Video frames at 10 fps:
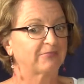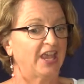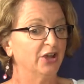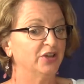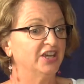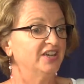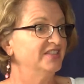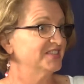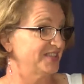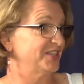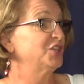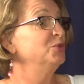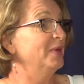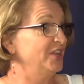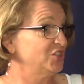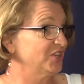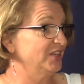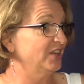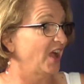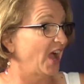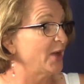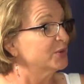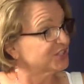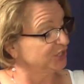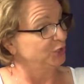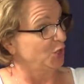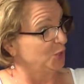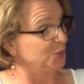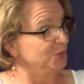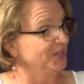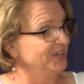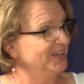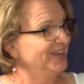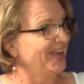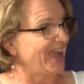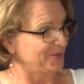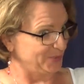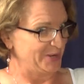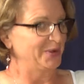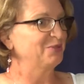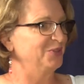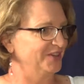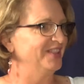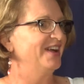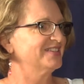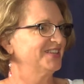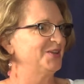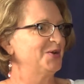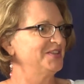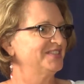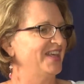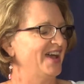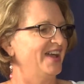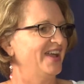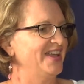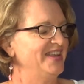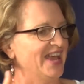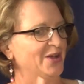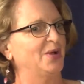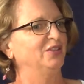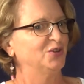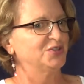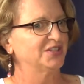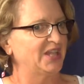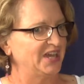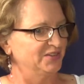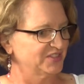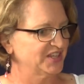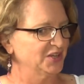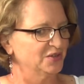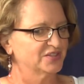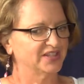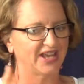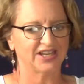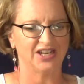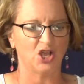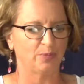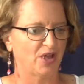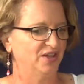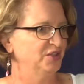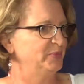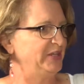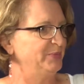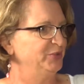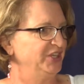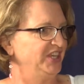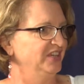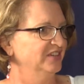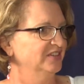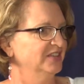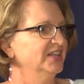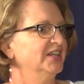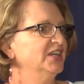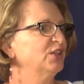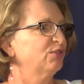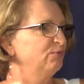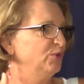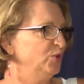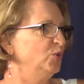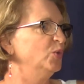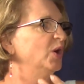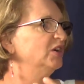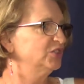area in the sense, like you mentioned, I wasn't alone when I went through the class. I noticed that, and now I learned a lot of skills that I can help other people heal through,